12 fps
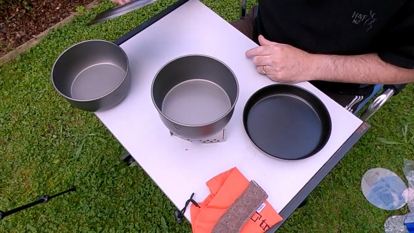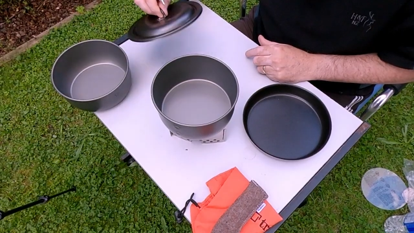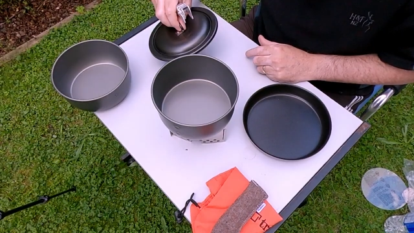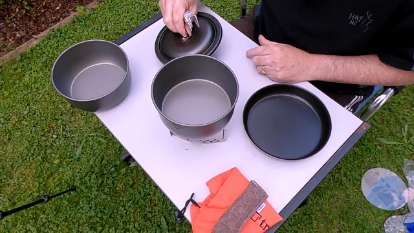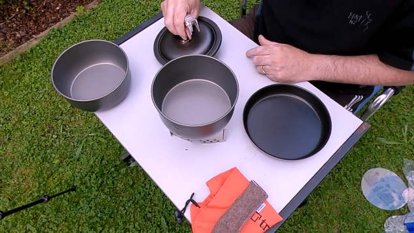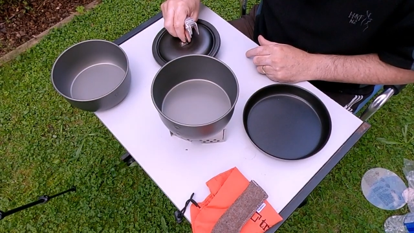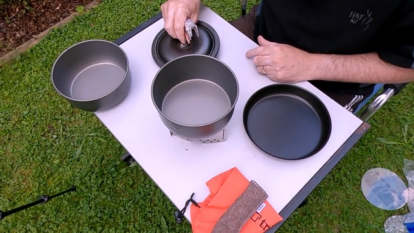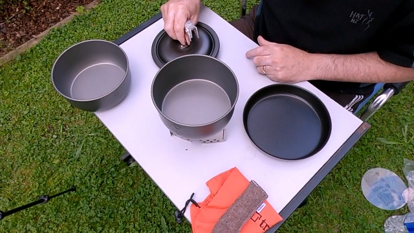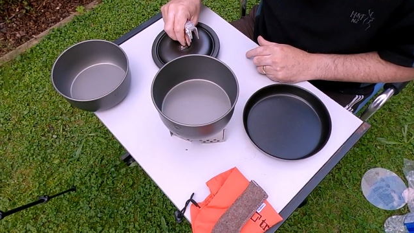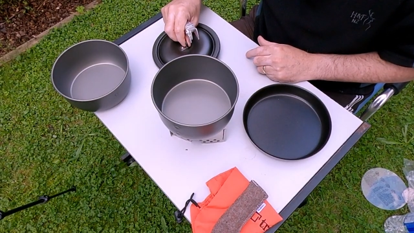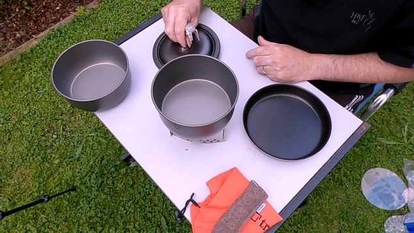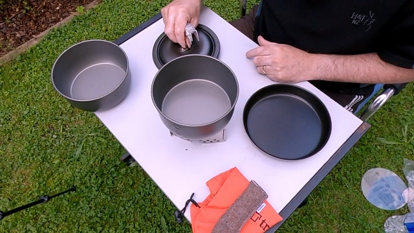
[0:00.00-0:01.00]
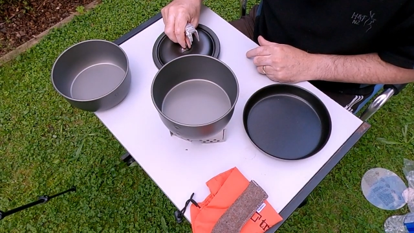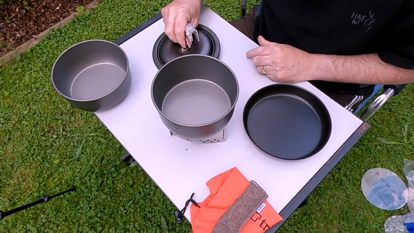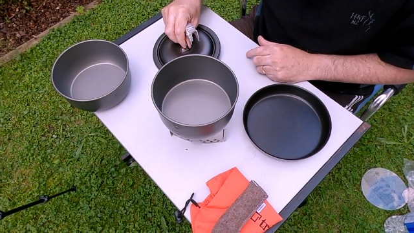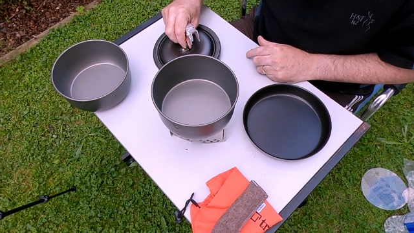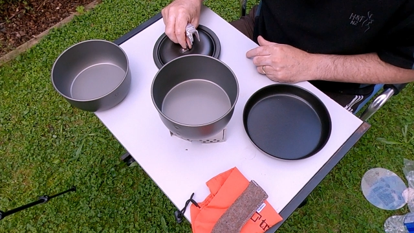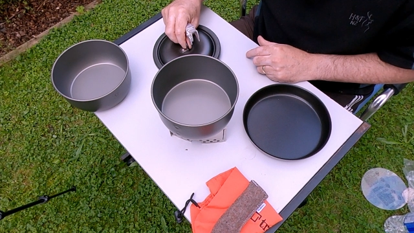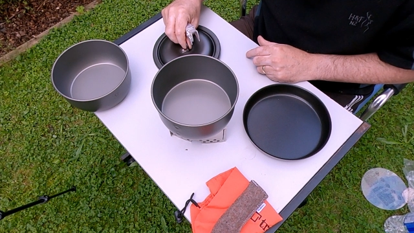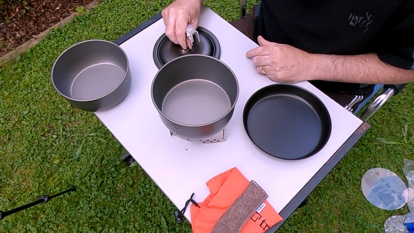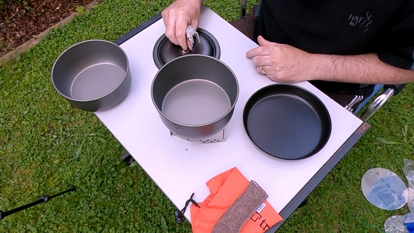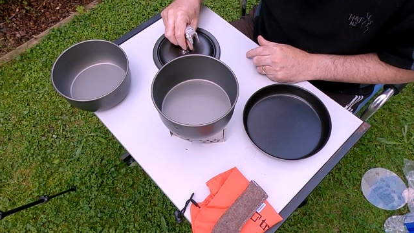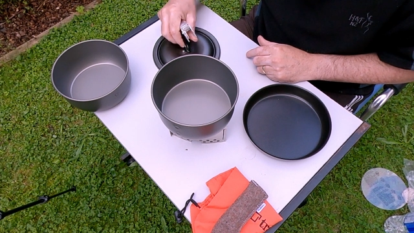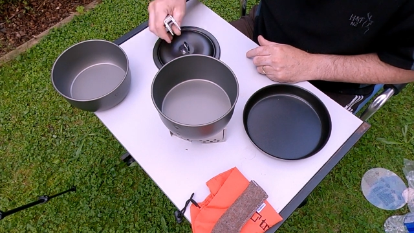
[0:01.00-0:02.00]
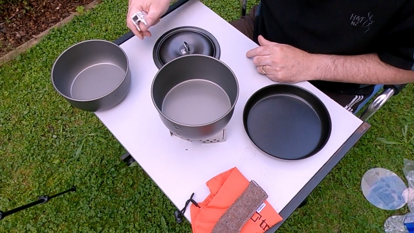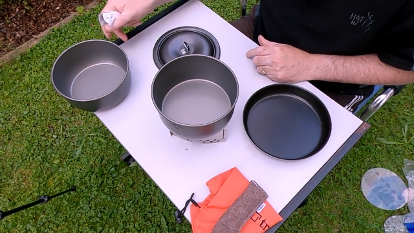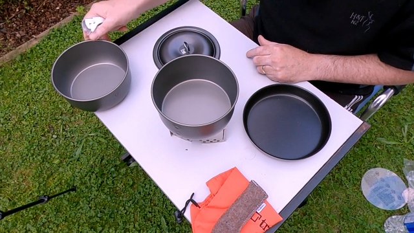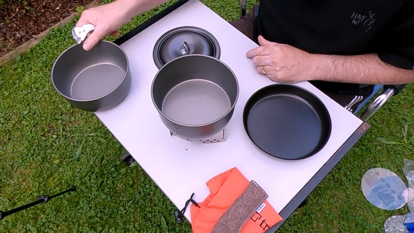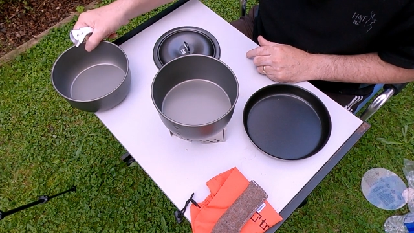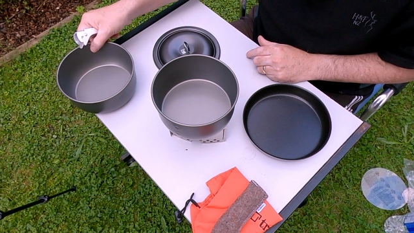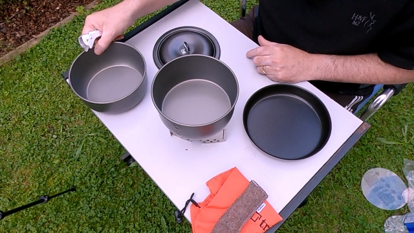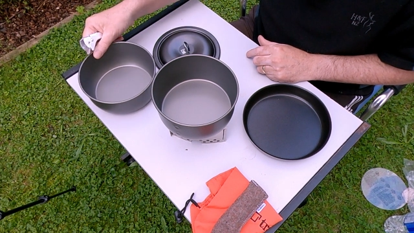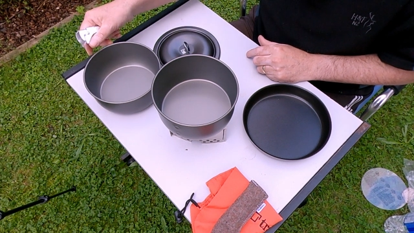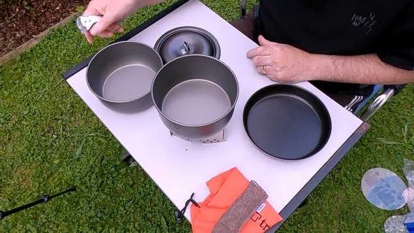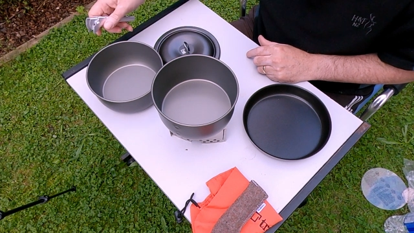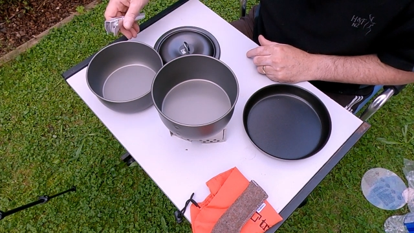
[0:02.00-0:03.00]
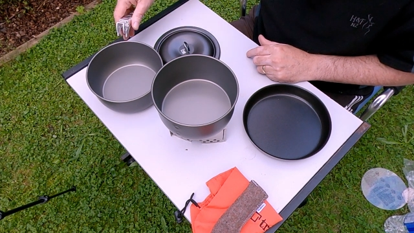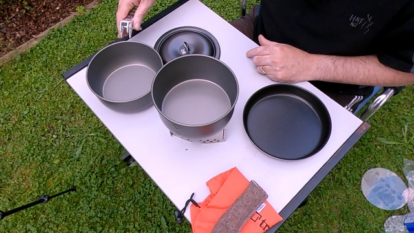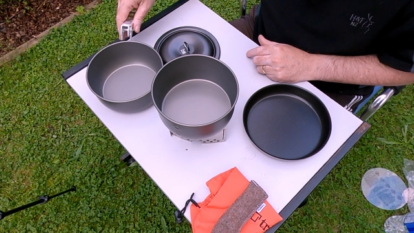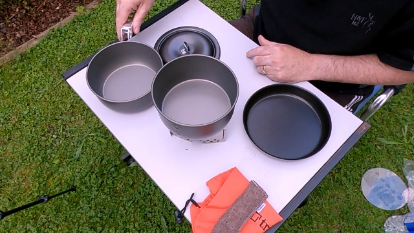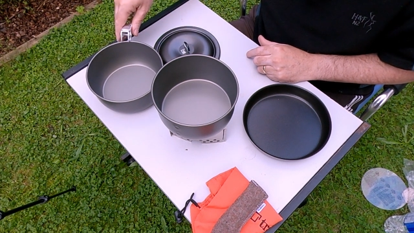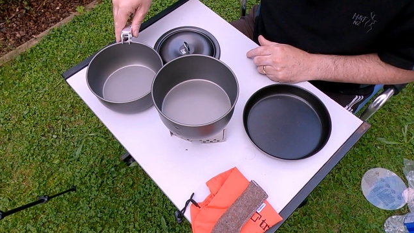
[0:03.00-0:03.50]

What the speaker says: [unreadable: no face in view]